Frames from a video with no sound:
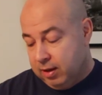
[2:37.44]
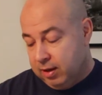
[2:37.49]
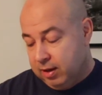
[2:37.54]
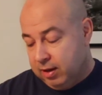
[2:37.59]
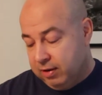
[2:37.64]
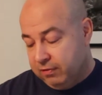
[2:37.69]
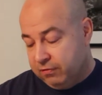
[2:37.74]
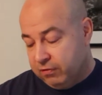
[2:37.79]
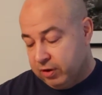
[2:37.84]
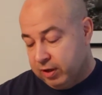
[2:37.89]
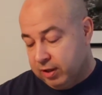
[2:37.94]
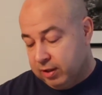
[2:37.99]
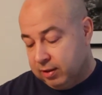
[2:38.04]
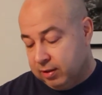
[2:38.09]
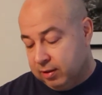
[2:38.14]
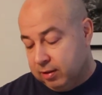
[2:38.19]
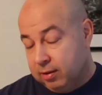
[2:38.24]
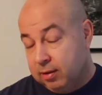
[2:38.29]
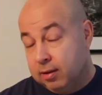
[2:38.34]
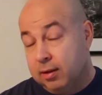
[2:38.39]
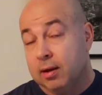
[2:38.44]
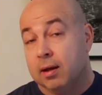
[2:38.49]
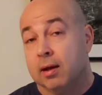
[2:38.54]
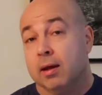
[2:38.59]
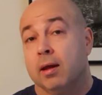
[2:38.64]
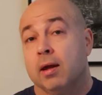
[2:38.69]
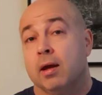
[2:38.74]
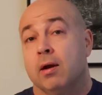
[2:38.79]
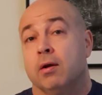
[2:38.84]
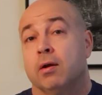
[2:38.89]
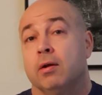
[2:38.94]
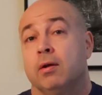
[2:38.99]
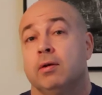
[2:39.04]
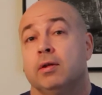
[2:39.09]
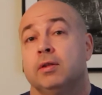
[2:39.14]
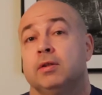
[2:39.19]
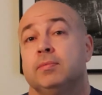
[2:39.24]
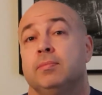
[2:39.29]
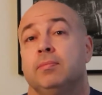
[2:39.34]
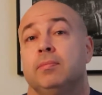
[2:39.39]
different
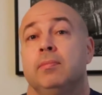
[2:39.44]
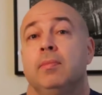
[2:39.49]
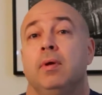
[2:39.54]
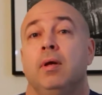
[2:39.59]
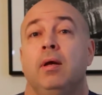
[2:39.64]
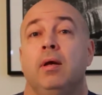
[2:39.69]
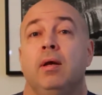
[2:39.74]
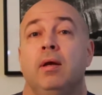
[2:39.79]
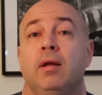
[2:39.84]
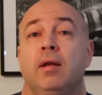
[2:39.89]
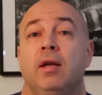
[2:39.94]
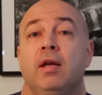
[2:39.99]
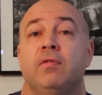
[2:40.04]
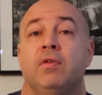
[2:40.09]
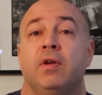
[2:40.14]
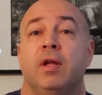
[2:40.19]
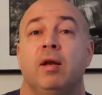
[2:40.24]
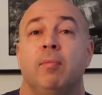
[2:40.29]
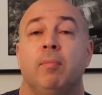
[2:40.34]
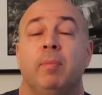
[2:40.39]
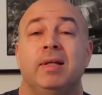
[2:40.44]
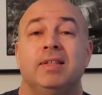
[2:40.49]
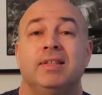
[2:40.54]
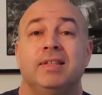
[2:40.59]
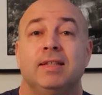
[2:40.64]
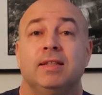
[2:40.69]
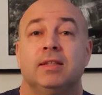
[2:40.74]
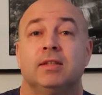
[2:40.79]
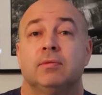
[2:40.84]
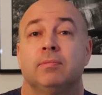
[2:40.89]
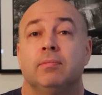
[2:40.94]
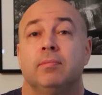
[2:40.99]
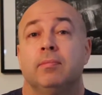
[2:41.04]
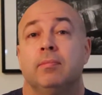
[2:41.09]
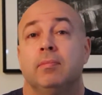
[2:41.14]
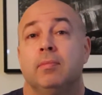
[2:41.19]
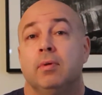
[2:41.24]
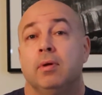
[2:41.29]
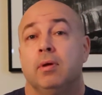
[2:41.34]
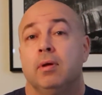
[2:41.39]
characters, different NPCs
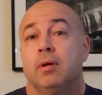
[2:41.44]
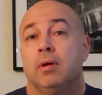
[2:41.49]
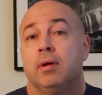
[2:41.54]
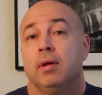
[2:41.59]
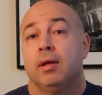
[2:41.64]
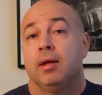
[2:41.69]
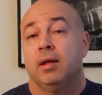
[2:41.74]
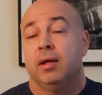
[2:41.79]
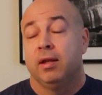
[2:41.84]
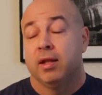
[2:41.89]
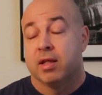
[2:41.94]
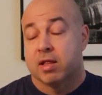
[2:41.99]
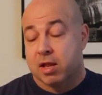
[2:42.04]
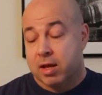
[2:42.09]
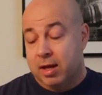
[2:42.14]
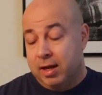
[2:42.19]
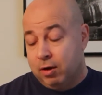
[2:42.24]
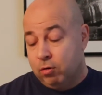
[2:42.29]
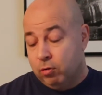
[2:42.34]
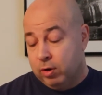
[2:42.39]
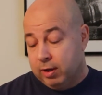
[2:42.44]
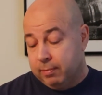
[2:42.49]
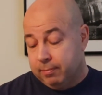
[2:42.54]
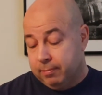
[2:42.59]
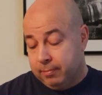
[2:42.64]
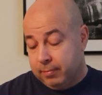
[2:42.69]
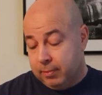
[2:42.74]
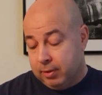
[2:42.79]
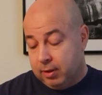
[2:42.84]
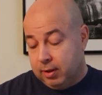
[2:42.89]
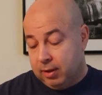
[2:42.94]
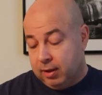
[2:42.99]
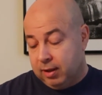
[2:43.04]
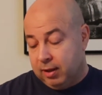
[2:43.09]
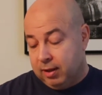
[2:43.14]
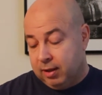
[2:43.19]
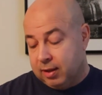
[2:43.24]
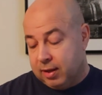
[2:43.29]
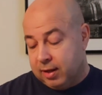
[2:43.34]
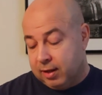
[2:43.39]
in this area,
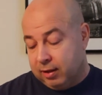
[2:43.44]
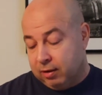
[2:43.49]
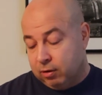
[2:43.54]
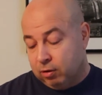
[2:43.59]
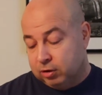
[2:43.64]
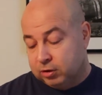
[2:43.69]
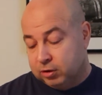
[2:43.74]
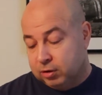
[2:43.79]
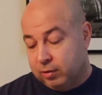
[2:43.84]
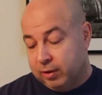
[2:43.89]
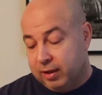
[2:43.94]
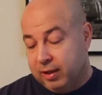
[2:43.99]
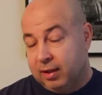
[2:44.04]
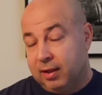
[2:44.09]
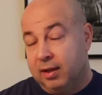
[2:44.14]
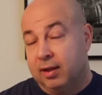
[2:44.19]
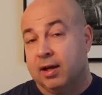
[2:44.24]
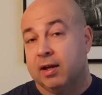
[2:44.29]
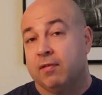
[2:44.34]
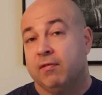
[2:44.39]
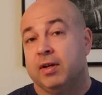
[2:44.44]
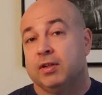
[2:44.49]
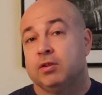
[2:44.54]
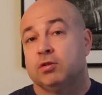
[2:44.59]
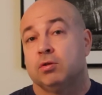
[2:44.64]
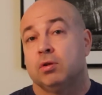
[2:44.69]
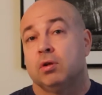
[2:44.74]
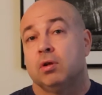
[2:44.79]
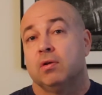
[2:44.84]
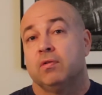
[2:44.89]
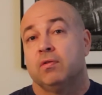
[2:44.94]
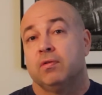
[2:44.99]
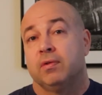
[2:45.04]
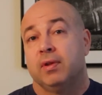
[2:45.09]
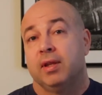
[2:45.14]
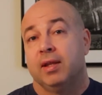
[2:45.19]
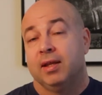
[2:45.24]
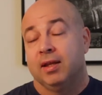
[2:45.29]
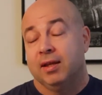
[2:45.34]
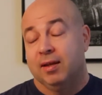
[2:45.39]
and also in the adventure of
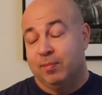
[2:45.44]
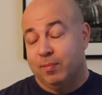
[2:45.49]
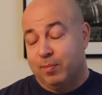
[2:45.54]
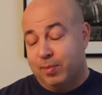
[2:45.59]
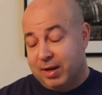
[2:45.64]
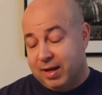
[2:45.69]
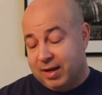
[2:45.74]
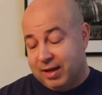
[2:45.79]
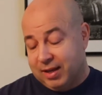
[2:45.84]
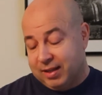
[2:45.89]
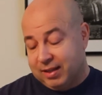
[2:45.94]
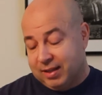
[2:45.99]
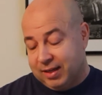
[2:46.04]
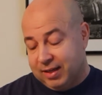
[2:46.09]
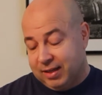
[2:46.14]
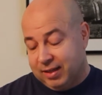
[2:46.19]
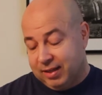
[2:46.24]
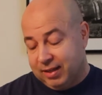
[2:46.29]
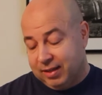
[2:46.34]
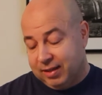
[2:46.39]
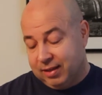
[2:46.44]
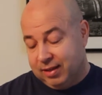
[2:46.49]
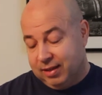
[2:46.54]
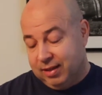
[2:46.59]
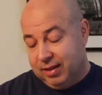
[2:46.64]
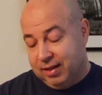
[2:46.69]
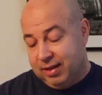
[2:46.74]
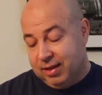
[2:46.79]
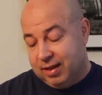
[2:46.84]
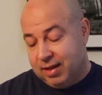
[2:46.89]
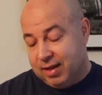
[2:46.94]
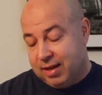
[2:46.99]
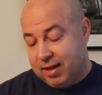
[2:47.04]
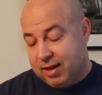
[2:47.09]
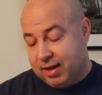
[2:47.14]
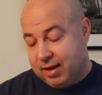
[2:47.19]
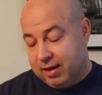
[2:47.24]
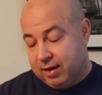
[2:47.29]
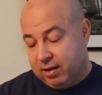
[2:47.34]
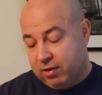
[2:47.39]
the Black Atlantic,
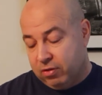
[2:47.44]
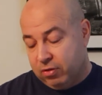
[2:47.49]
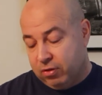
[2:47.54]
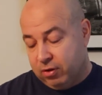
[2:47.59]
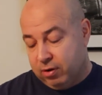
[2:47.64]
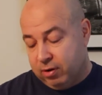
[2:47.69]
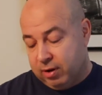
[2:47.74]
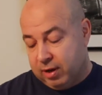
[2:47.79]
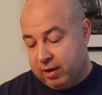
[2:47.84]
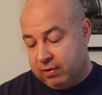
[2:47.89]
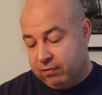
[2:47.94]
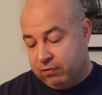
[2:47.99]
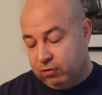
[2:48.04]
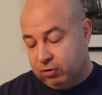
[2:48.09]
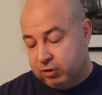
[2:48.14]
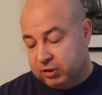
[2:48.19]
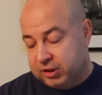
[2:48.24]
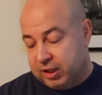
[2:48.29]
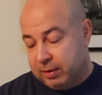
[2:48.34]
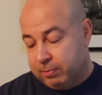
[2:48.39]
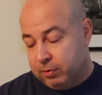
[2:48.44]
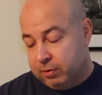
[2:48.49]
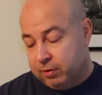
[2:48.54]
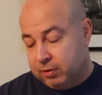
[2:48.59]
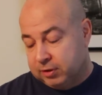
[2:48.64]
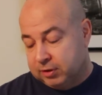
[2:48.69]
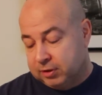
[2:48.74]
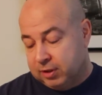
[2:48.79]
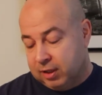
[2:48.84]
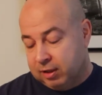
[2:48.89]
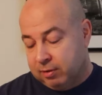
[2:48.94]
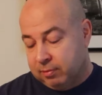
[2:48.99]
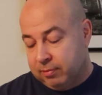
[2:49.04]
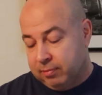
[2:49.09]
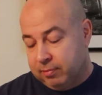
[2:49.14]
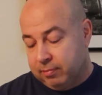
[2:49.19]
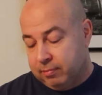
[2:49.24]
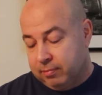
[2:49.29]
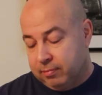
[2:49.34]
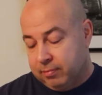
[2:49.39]
and third and fourth chapters
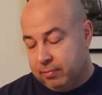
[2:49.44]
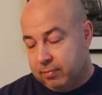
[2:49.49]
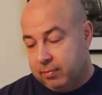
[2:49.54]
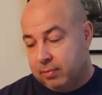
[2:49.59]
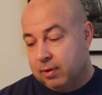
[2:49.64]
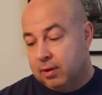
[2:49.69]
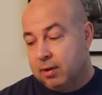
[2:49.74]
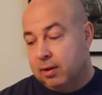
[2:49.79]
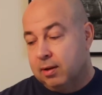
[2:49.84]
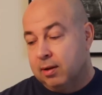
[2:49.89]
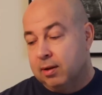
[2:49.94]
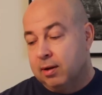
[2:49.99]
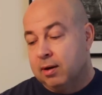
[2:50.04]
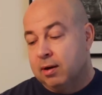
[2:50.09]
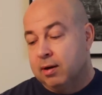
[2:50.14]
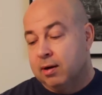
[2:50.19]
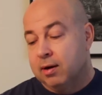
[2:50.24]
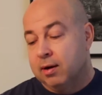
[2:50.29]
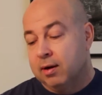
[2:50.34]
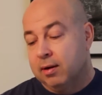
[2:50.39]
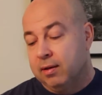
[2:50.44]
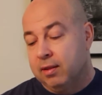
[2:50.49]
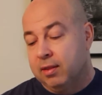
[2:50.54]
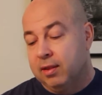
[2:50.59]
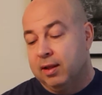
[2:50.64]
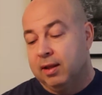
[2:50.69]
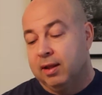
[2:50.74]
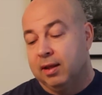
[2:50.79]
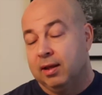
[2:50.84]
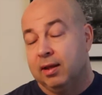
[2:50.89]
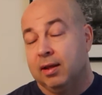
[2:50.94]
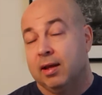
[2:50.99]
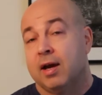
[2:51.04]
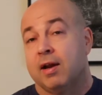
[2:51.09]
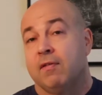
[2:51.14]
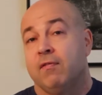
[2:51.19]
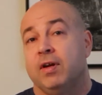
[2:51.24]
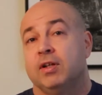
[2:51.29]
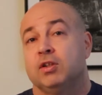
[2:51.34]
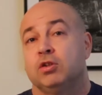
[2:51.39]
are the
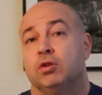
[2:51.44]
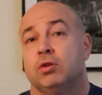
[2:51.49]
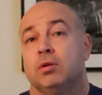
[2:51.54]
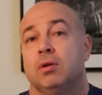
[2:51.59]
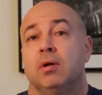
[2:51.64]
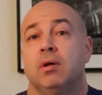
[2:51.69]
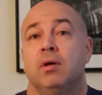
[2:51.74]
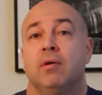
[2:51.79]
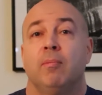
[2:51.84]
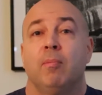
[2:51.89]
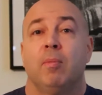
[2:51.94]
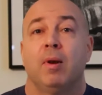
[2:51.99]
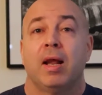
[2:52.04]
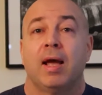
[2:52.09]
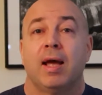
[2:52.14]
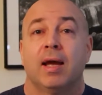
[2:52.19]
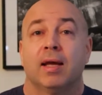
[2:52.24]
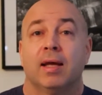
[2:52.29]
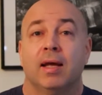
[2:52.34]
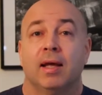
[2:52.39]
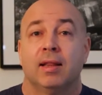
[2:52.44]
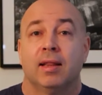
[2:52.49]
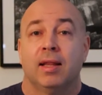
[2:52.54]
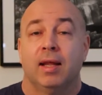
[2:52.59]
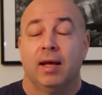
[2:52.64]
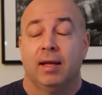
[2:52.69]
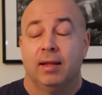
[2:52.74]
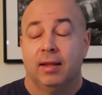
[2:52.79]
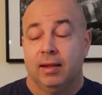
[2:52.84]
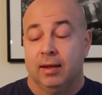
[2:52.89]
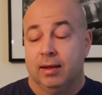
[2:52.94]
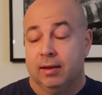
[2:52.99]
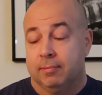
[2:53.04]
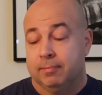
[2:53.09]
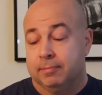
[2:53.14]
adventure Black Atlantic.